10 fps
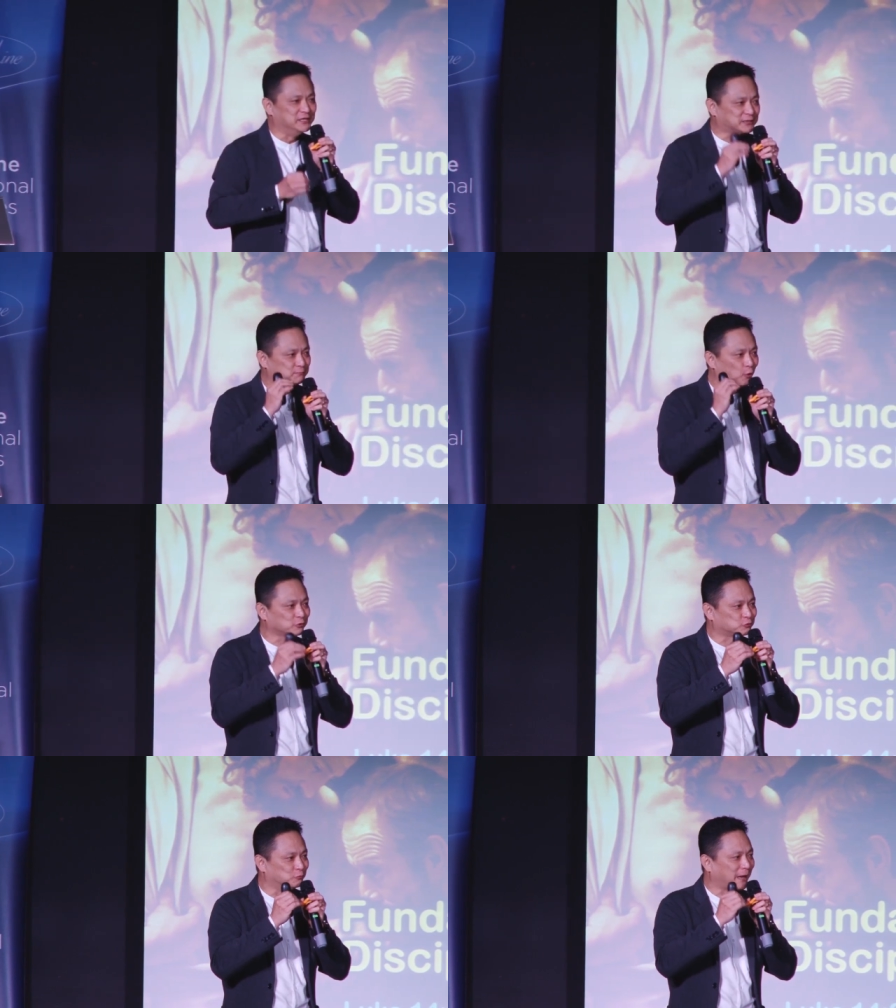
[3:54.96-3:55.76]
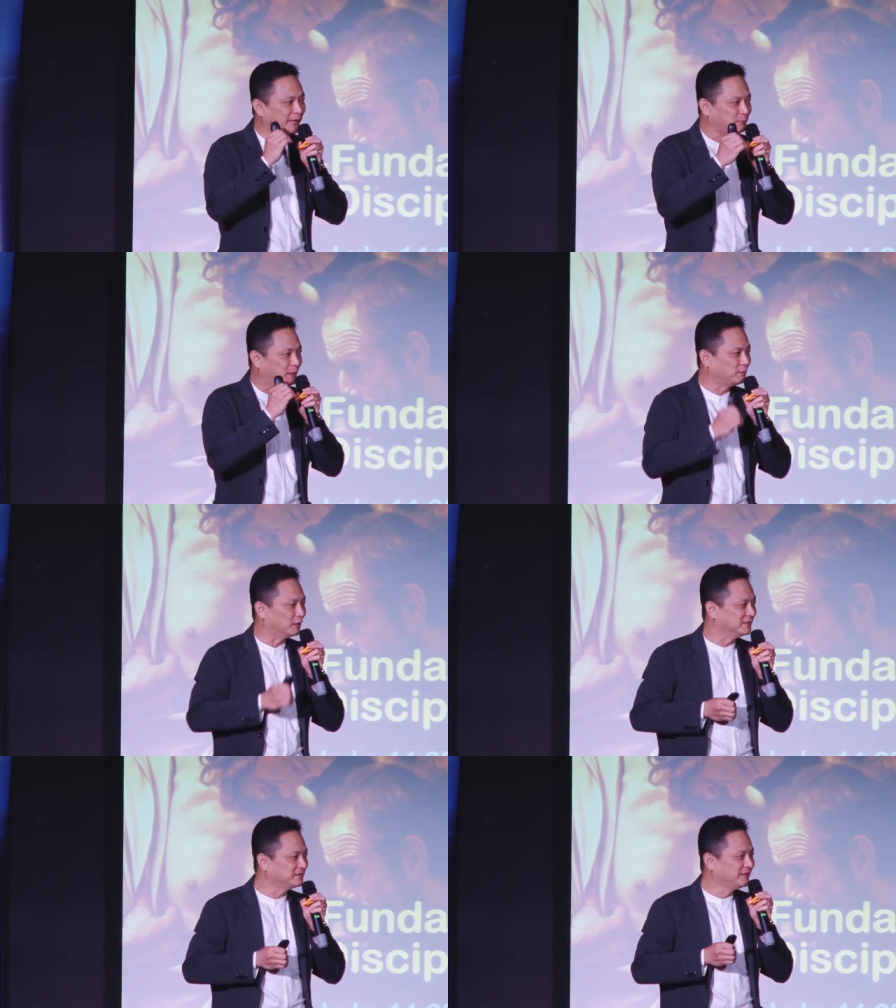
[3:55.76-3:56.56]
he spoke to many
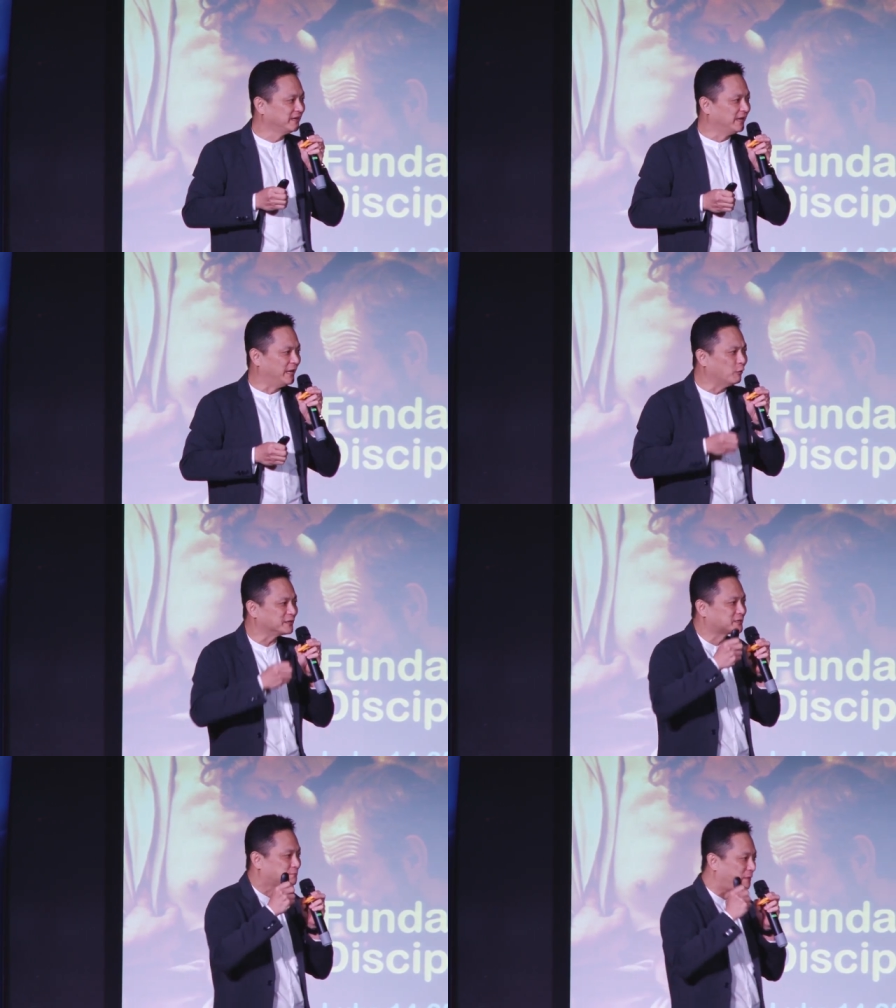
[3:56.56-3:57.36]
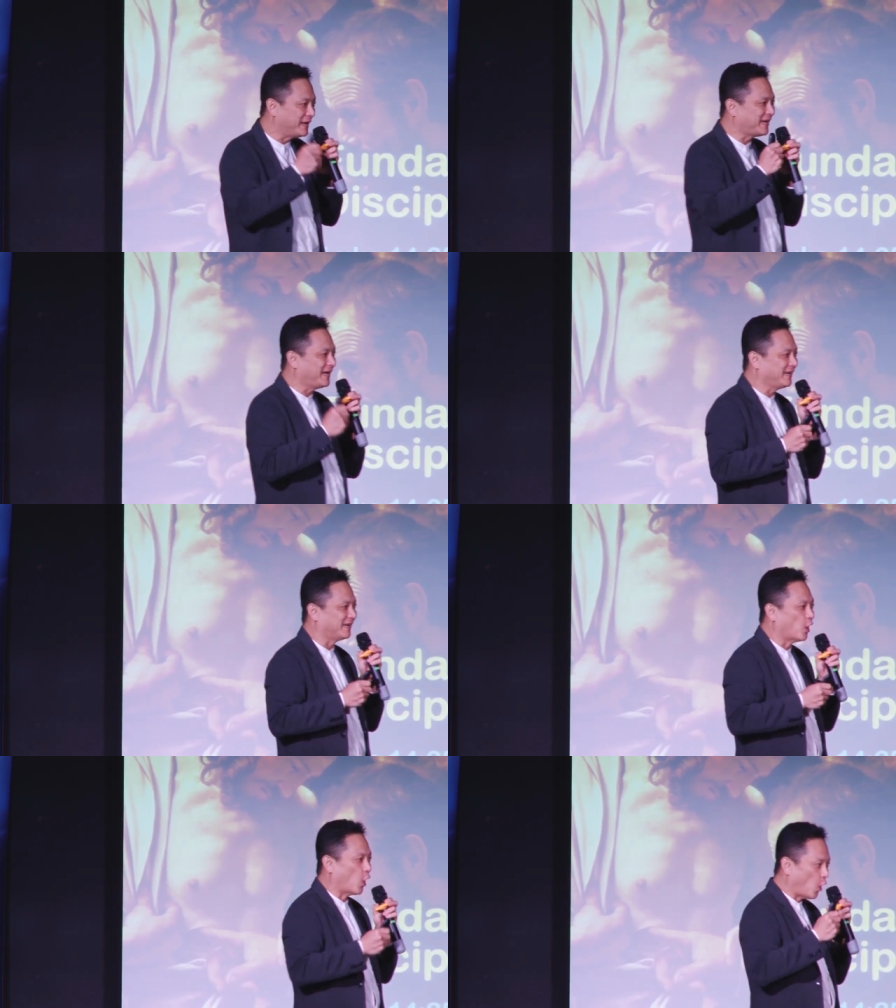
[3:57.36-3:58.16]
people. He was
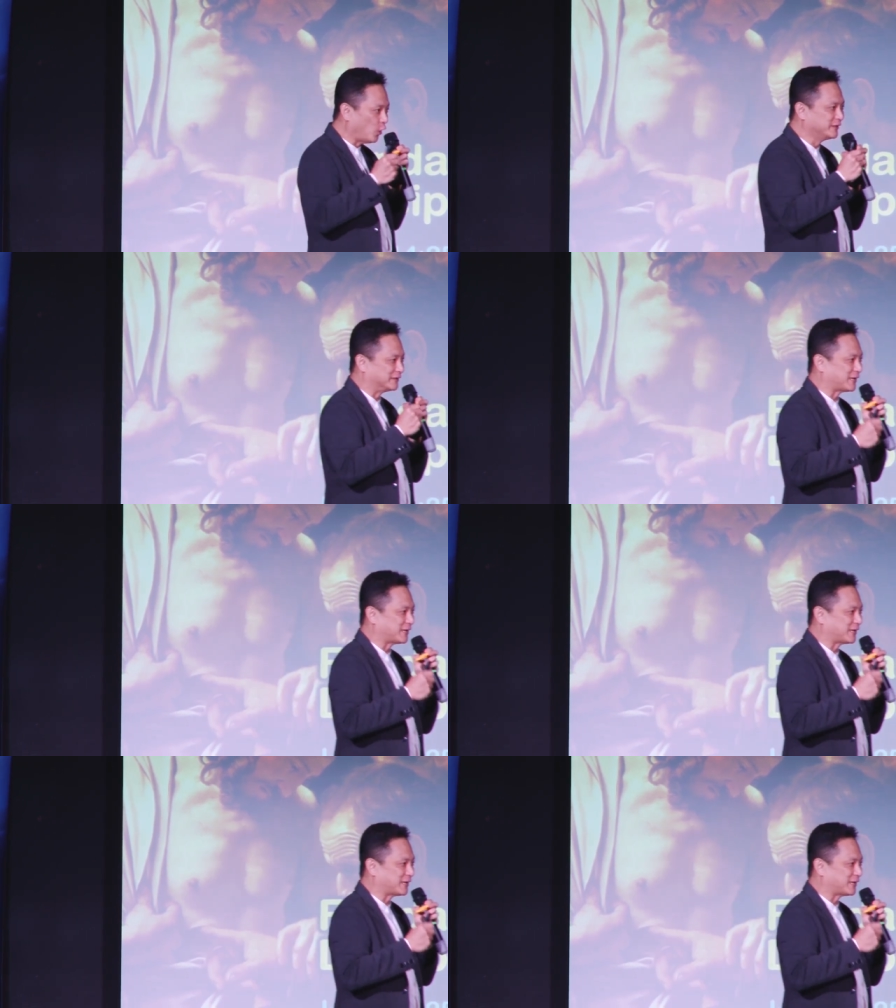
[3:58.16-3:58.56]
speaking all